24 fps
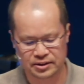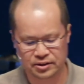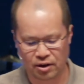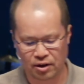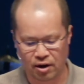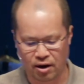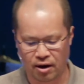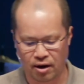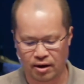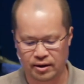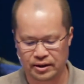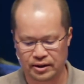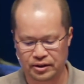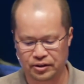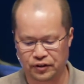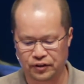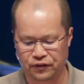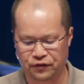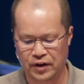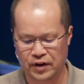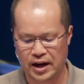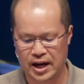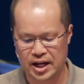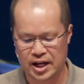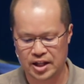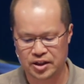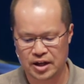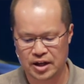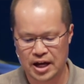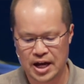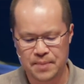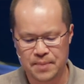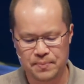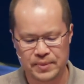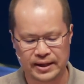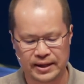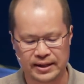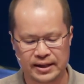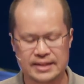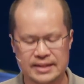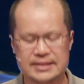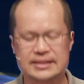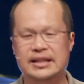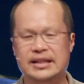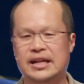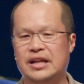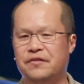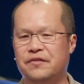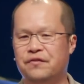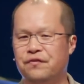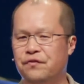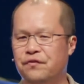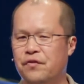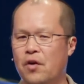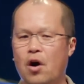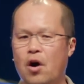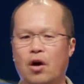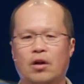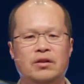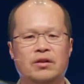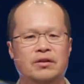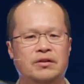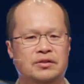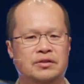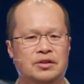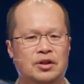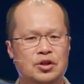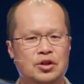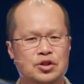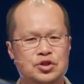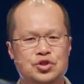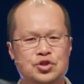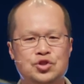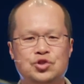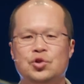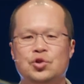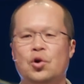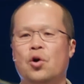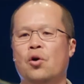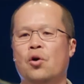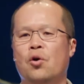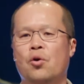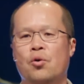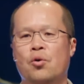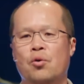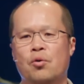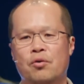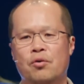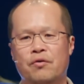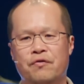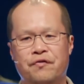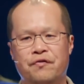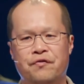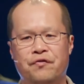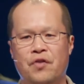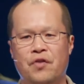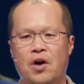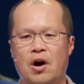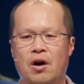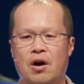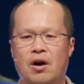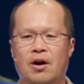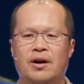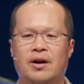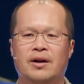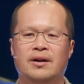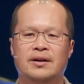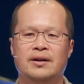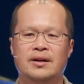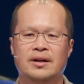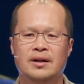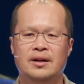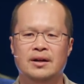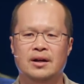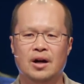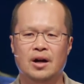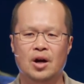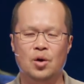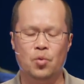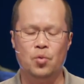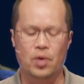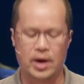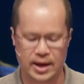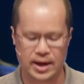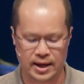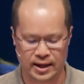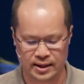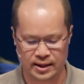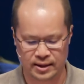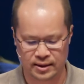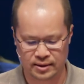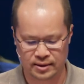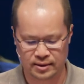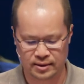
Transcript: heart in their faith because they had fallen so far away.